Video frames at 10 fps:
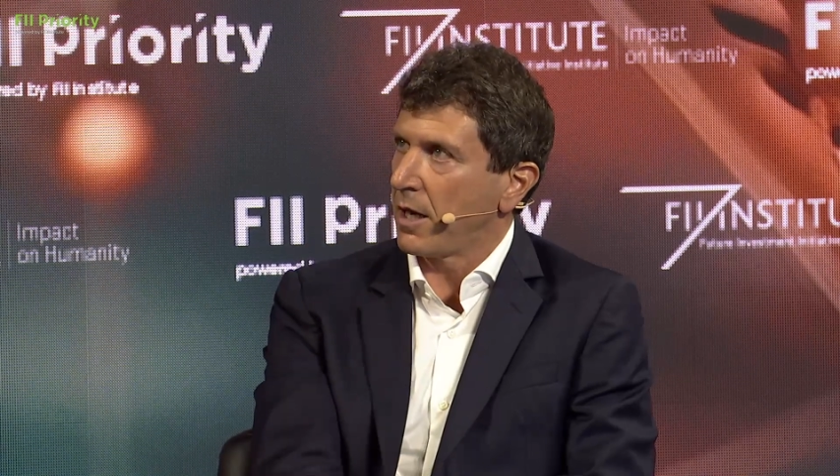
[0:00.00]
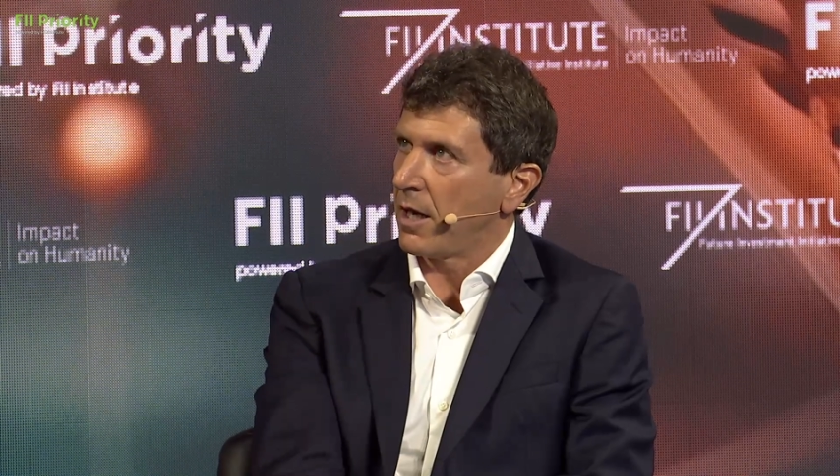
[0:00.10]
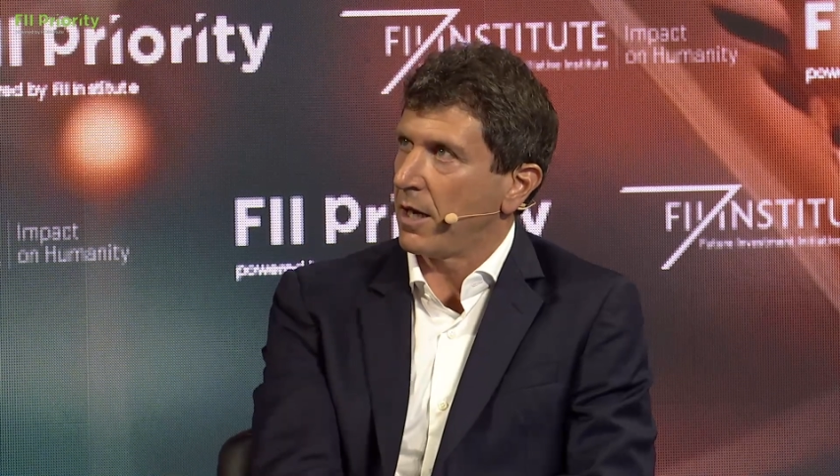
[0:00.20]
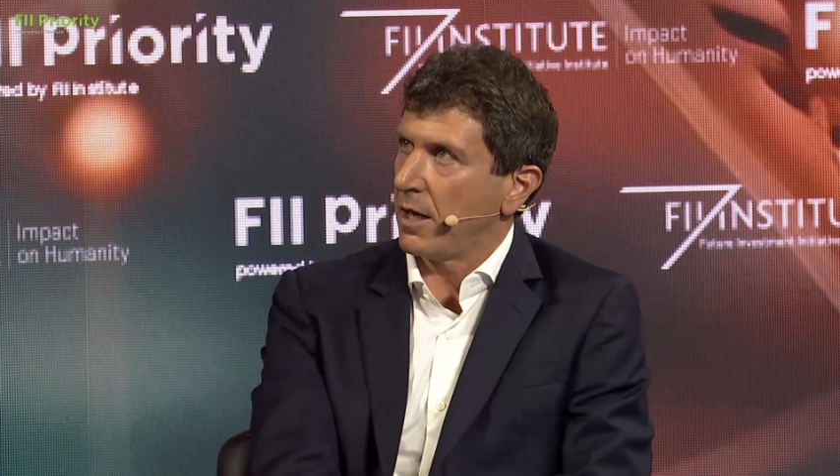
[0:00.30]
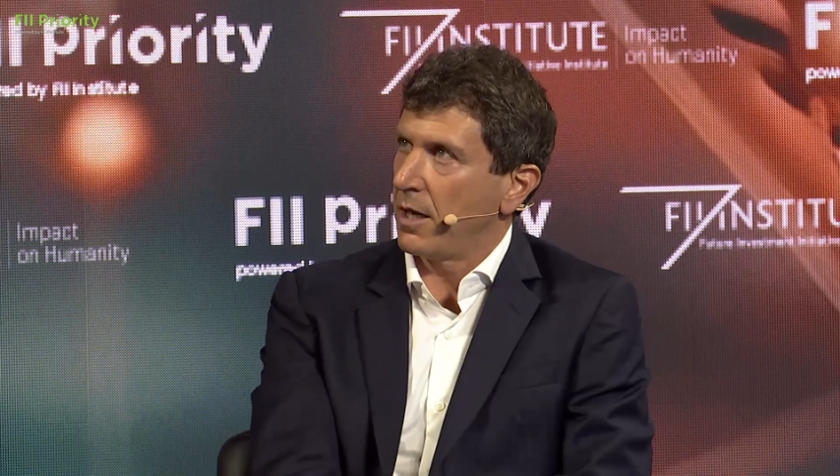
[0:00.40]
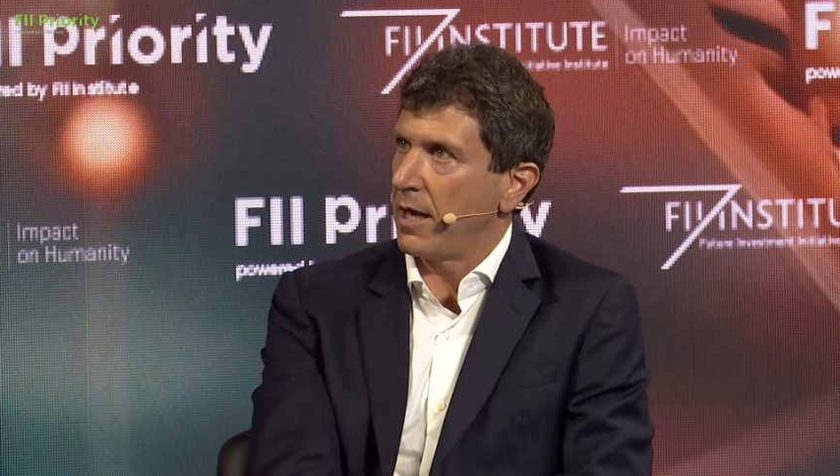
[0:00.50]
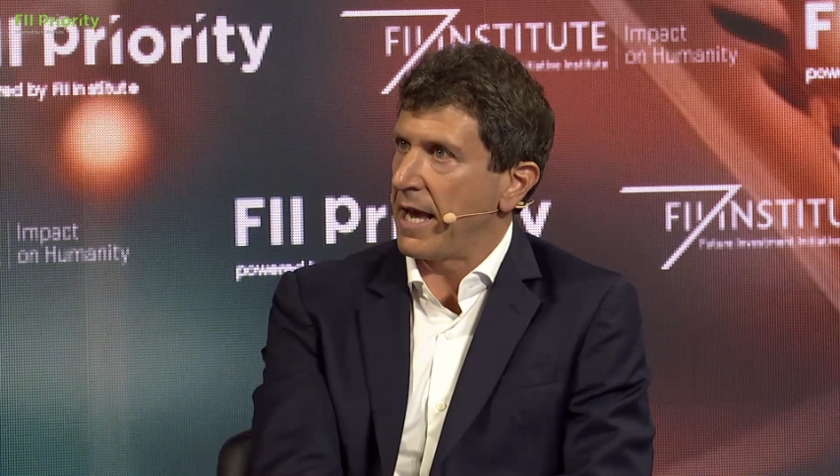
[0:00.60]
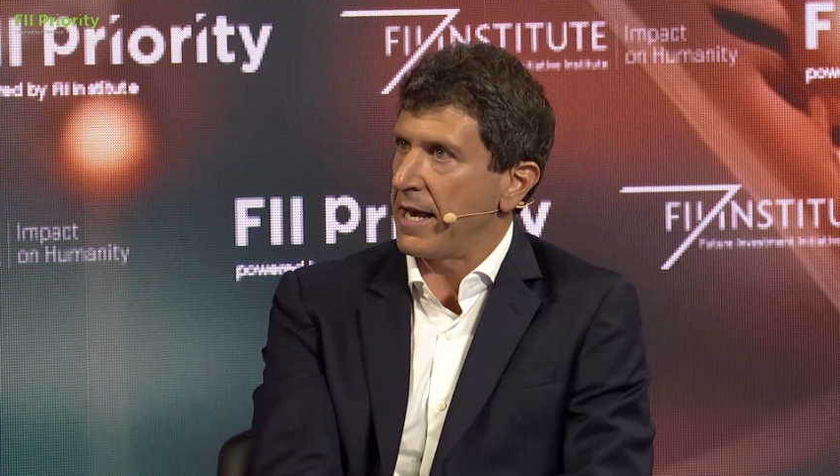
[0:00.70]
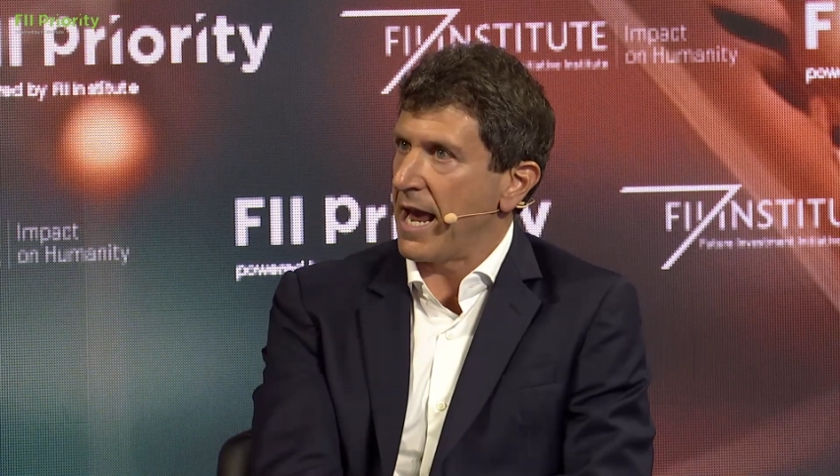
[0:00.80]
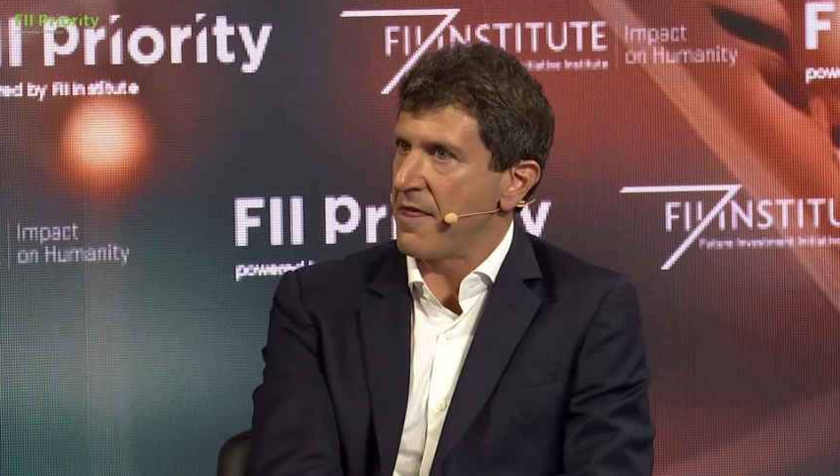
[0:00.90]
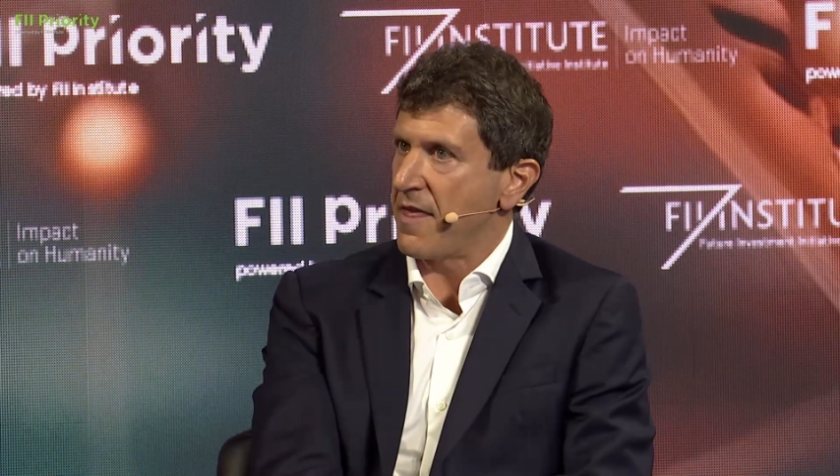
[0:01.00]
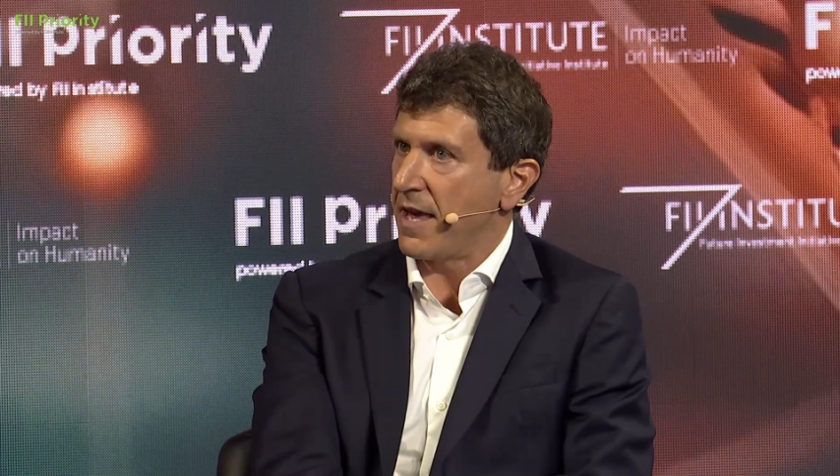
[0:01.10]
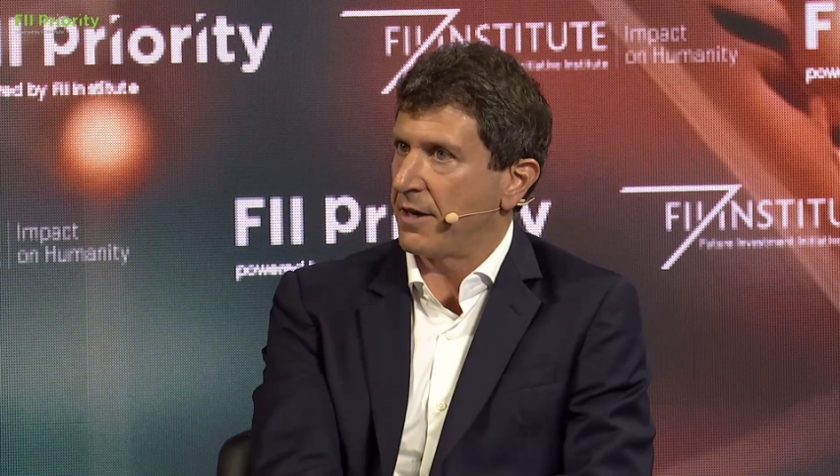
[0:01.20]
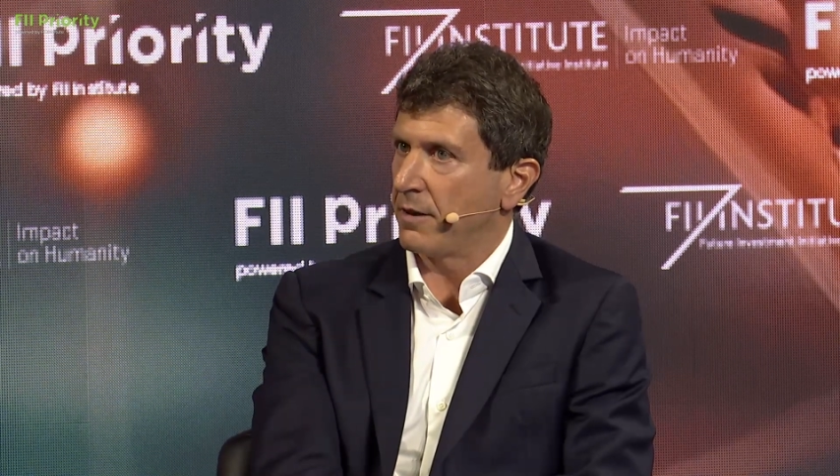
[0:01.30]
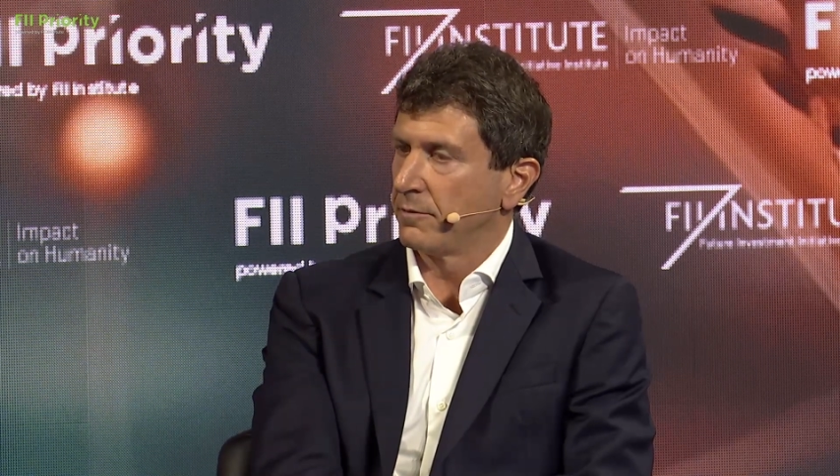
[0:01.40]
Uh, and, and
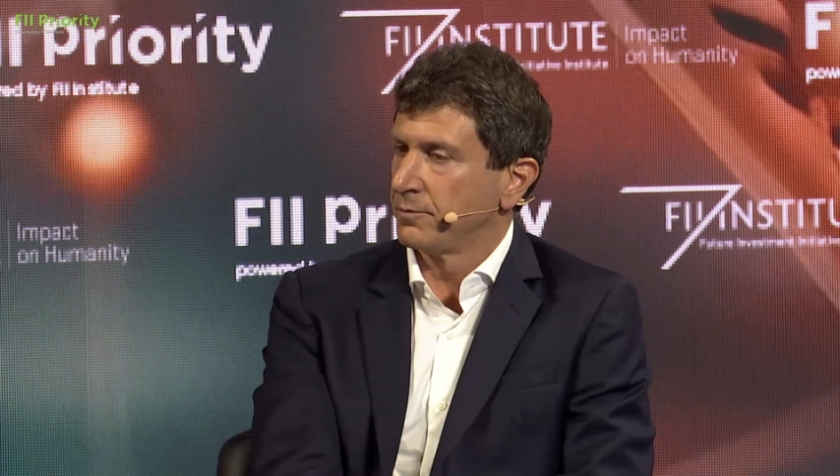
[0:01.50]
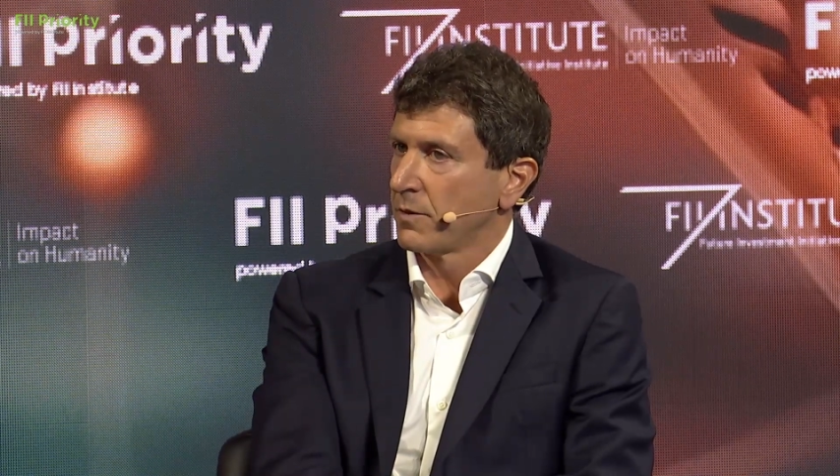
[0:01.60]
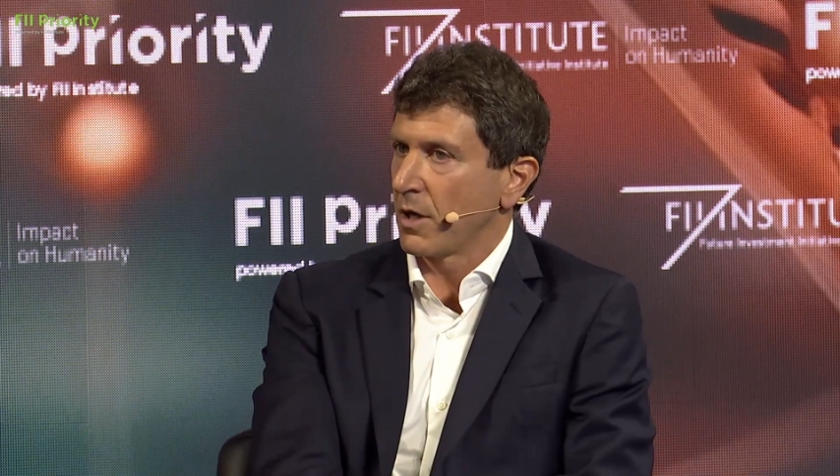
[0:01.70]
then